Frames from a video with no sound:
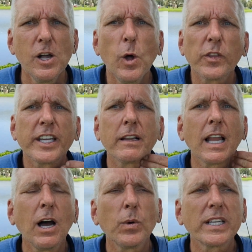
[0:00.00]
The
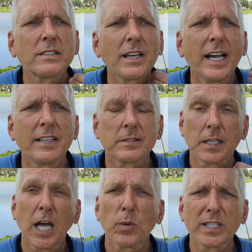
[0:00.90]
allowing side is
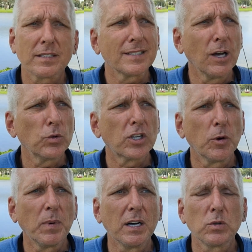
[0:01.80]
allowing the sound to come
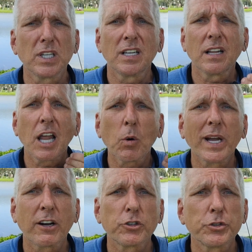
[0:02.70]
out and allowing
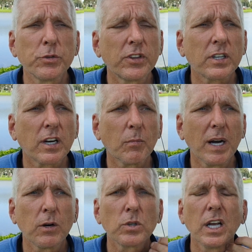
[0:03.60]
our truth to come
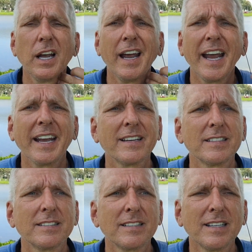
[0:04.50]
out
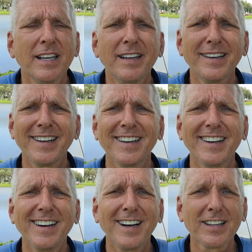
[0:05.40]
and
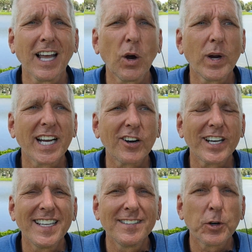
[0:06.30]
allowing our
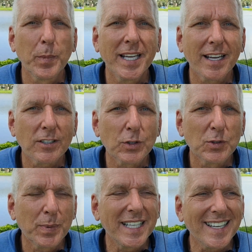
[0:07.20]
inner being to
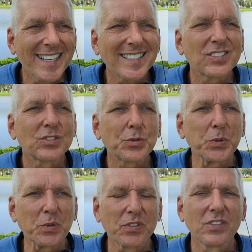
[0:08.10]
speak its
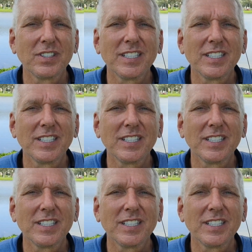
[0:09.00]
truth